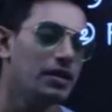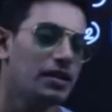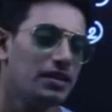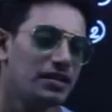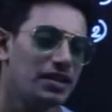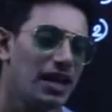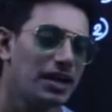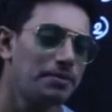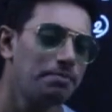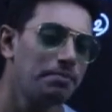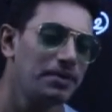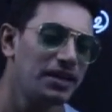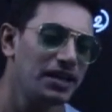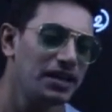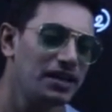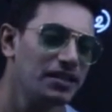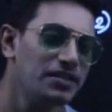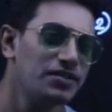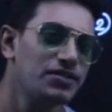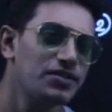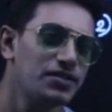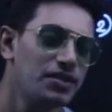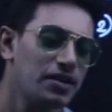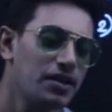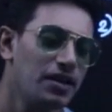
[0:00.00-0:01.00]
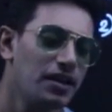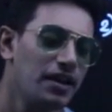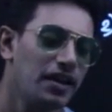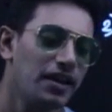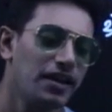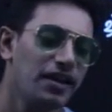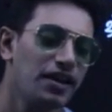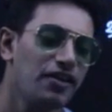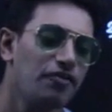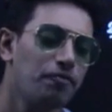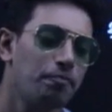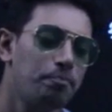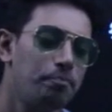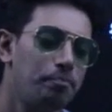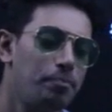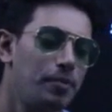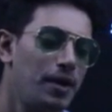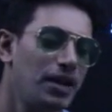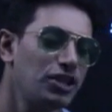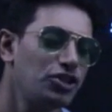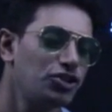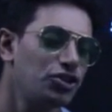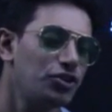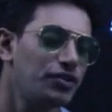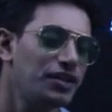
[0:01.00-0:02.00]
That means if
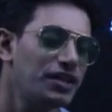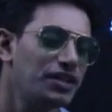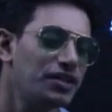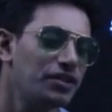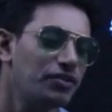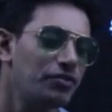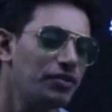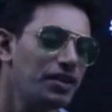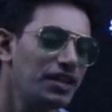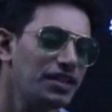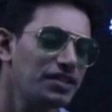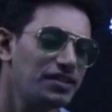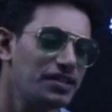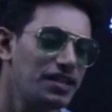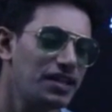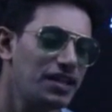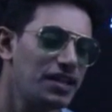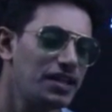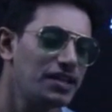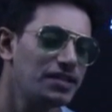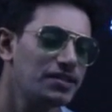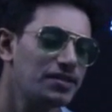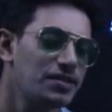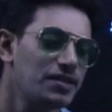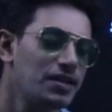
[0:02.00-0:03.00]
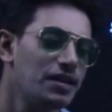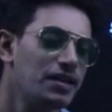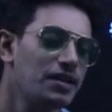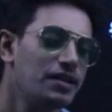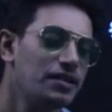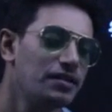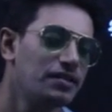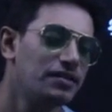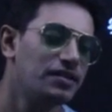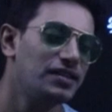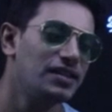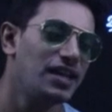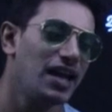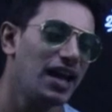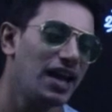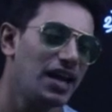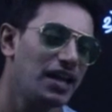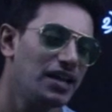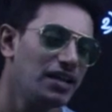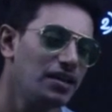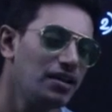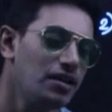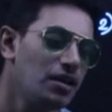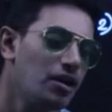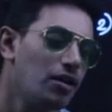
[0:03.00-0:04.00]
pressure increases,
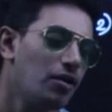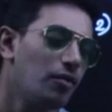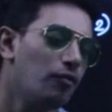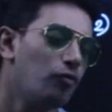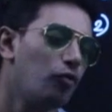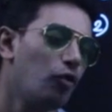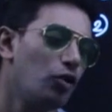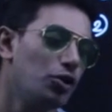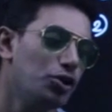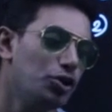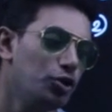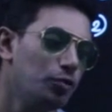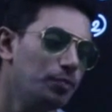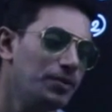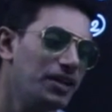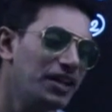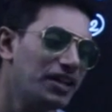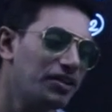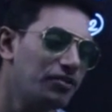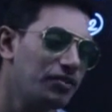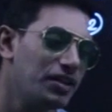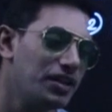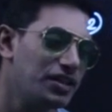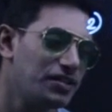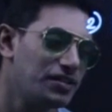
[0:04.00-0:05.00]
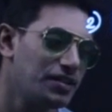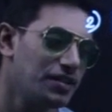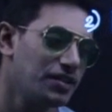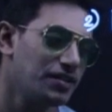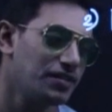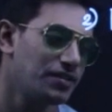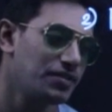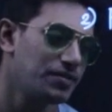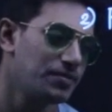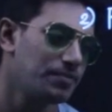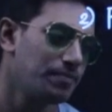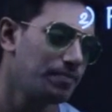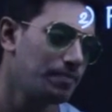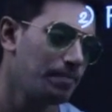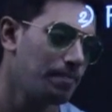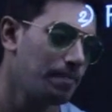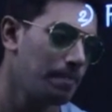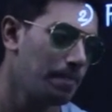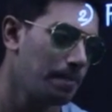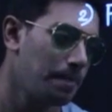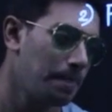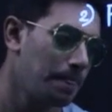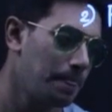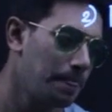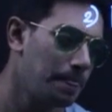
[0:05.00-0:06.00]
then volume decreases.
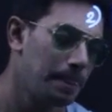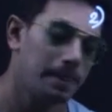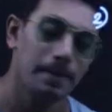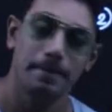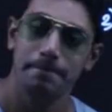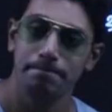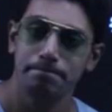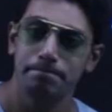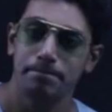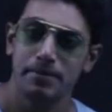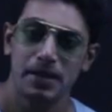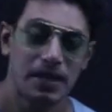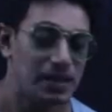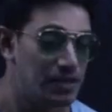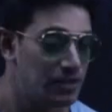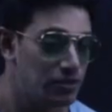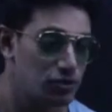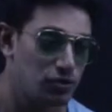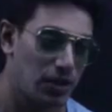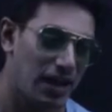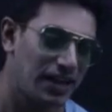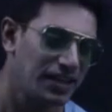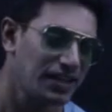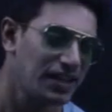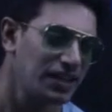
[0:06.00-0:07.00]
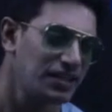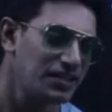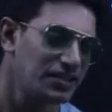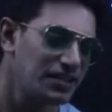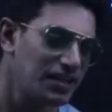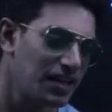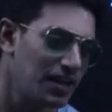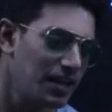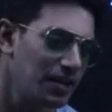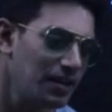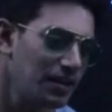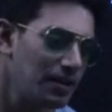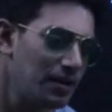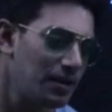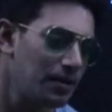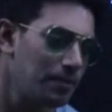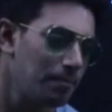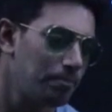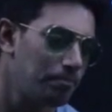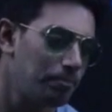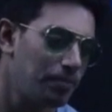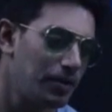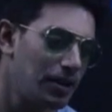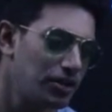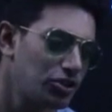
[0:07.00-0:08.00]
So I can say
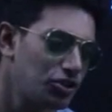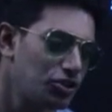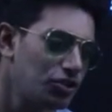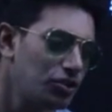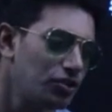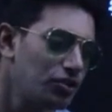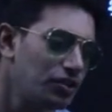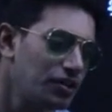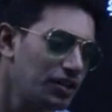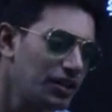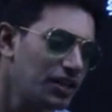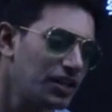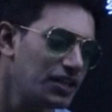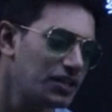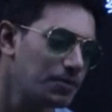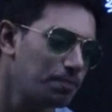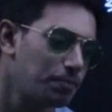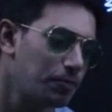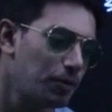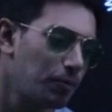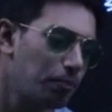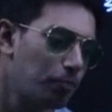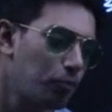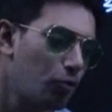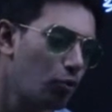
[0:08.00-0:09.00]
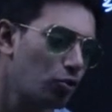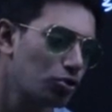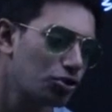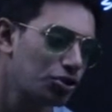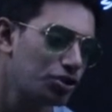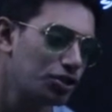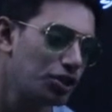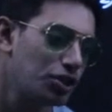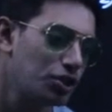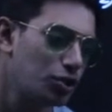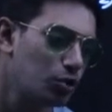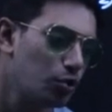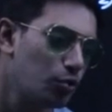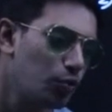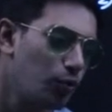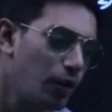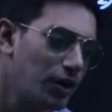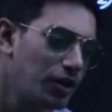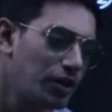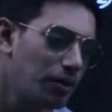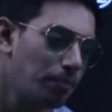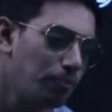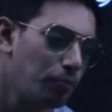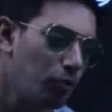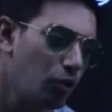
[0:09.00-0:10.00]
pressure is proportional to
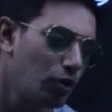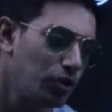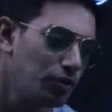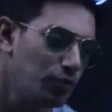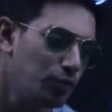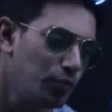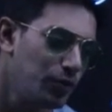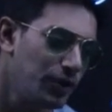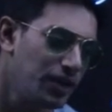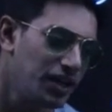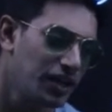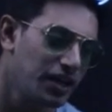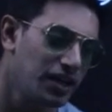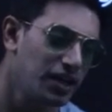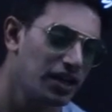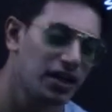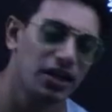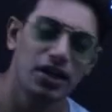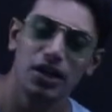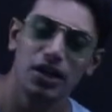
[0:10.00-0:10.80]
1 upon V.